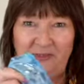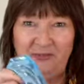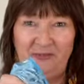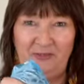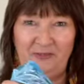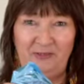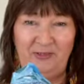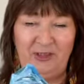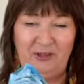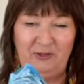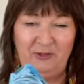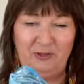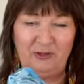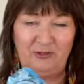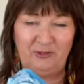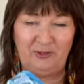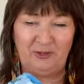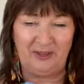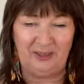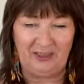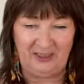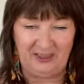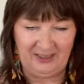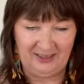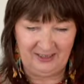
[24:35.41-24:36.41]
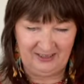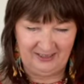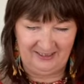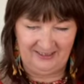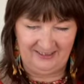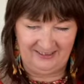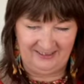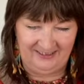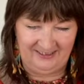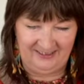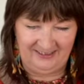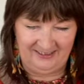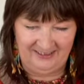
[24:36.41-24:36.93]
Feels funny.
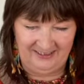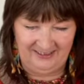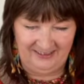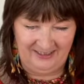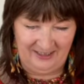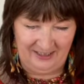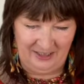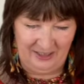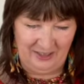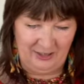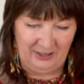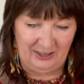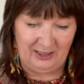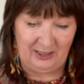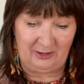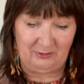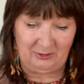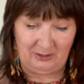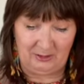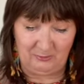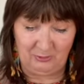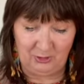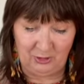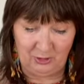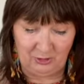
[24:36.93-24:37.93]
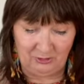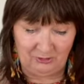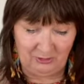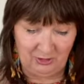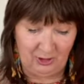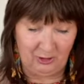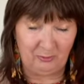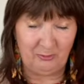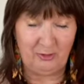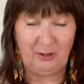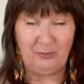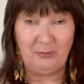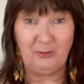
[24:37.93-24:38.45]
Now, I'm sure a
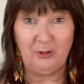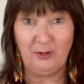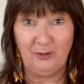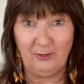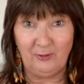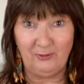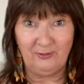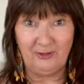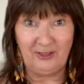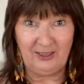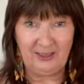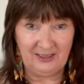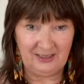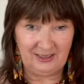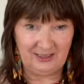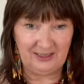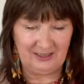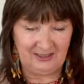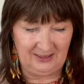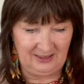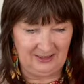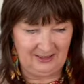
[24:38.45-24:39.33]
lot of people love this.